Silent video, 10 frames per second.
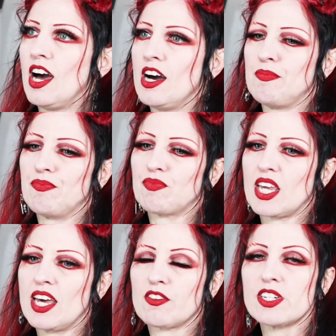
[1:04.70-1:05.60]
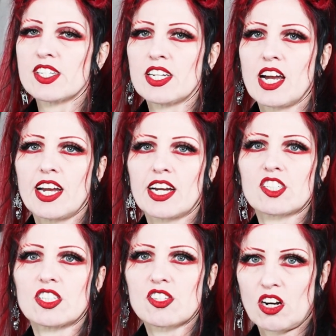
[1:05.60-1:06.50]
And the reason I
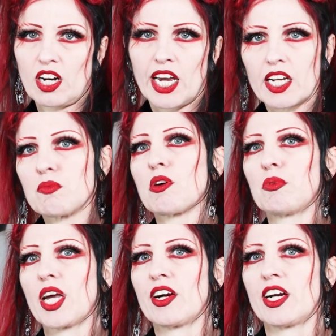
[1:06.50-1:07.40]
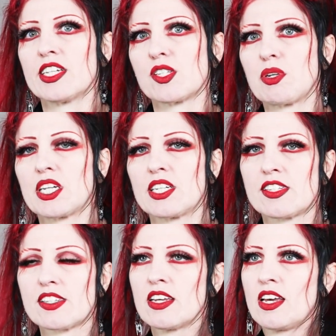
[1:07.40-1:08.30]
actually started getting Purple Carrot is
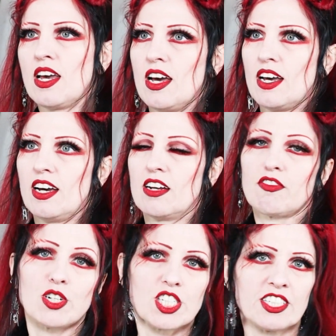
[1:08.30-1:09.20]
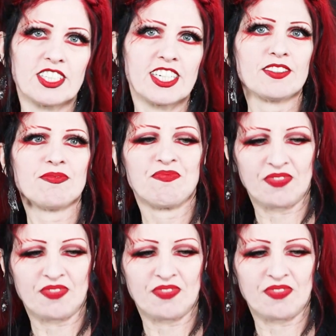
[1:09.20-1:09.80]
because, unfortunately,